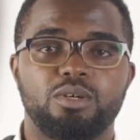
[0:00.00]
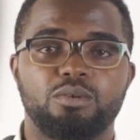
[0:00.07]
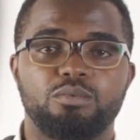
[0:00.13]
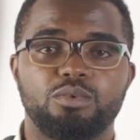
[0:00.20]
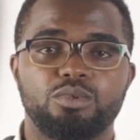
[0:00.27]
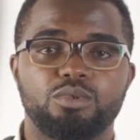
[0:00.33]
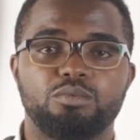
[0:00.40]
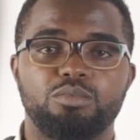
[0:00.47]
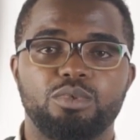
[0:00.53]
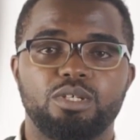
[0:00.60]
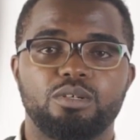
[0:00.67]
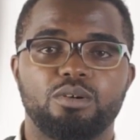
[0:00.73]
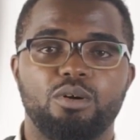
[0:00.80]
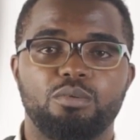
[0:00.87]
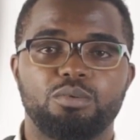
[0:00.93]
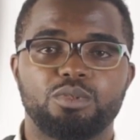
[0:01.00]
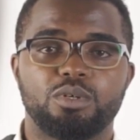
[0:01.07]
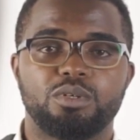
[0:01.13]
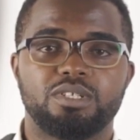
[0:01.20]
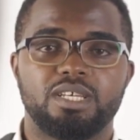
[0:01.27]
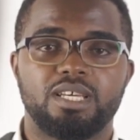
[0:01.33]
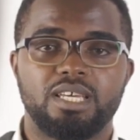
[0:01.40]
which would be
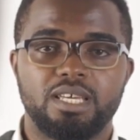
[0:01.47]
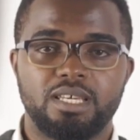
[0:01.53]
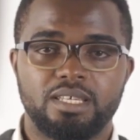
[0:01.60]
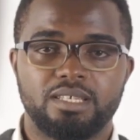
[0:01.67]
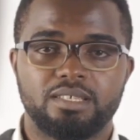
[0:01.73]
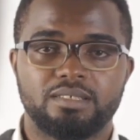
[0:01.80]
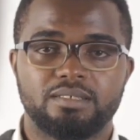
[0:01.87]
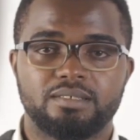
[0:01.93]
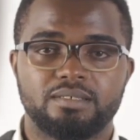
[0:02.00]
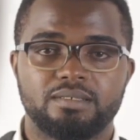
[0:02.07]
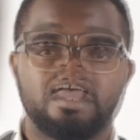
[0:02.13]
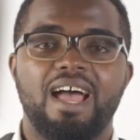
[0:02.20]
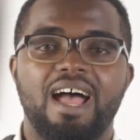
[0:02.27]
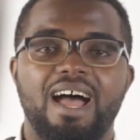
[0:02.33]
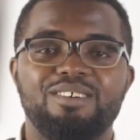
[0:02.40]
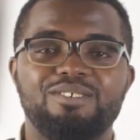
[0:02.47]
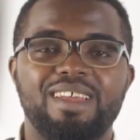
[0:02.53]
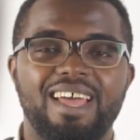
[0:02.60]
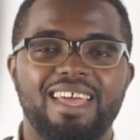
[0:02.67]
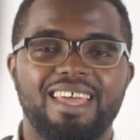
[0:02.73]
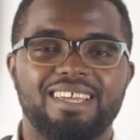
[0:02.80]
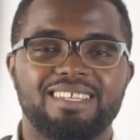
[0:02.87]
option A.
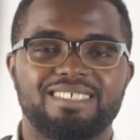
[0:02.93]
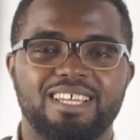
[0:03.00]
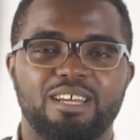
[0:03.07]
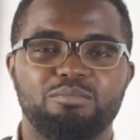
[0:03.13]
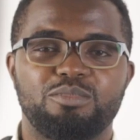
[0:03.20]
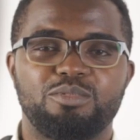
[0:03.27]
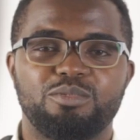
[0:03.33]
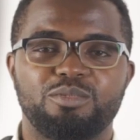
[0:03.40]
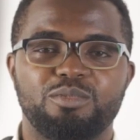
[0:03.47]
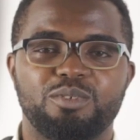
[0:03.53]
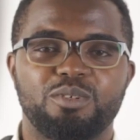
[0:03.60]
Another example